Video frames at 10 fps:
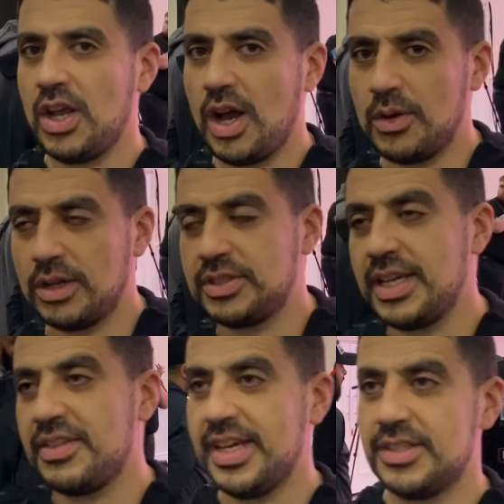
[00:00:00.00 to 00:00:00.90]
Yeah, look, I'll tell
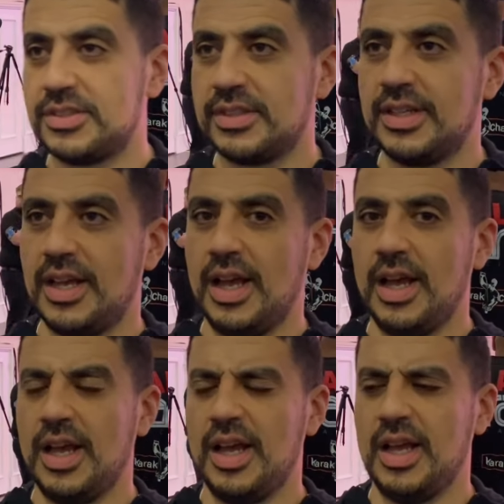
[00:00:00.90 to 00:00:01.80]
you this.
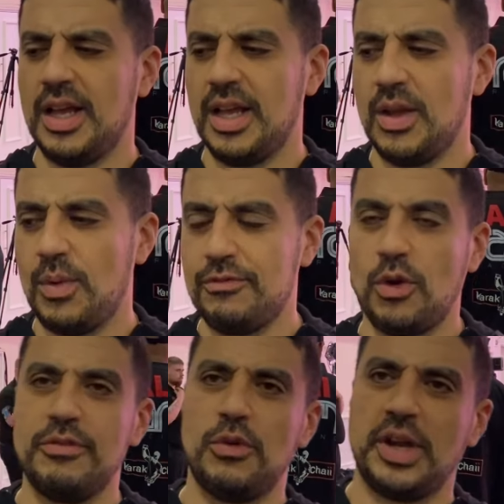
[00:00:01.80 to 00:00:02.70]
When
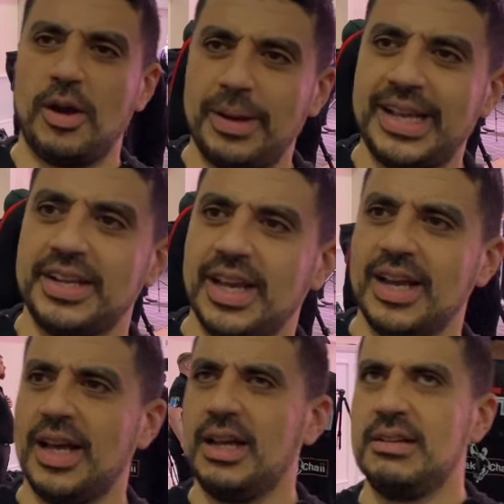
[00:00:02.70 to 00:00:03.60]
Florian fought in
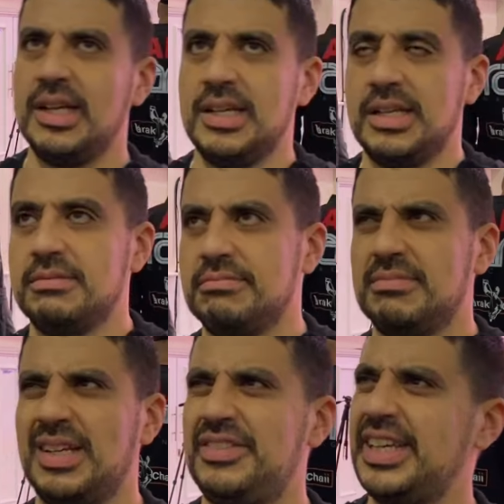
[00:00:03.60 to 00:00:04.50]
Albania,
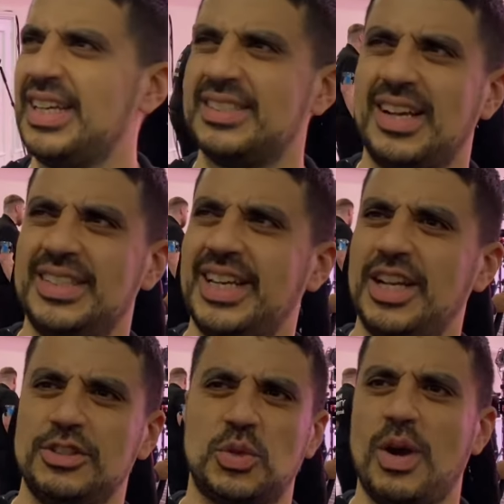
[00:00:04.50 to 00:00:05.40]
I think it's, I don't
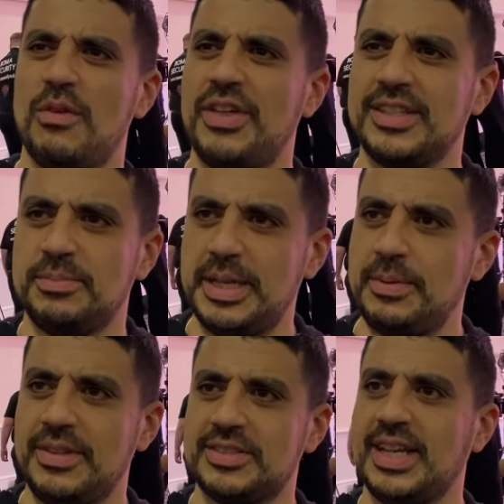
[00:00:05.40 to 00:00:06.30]
know, 12,000 people
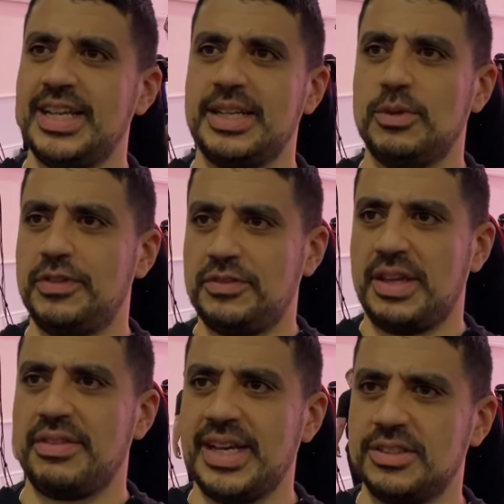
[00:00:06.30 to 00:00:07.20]
in that stadium or
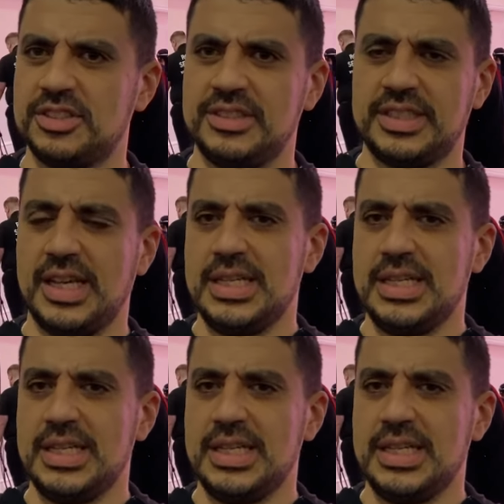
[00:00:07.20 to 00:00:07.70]
15,000.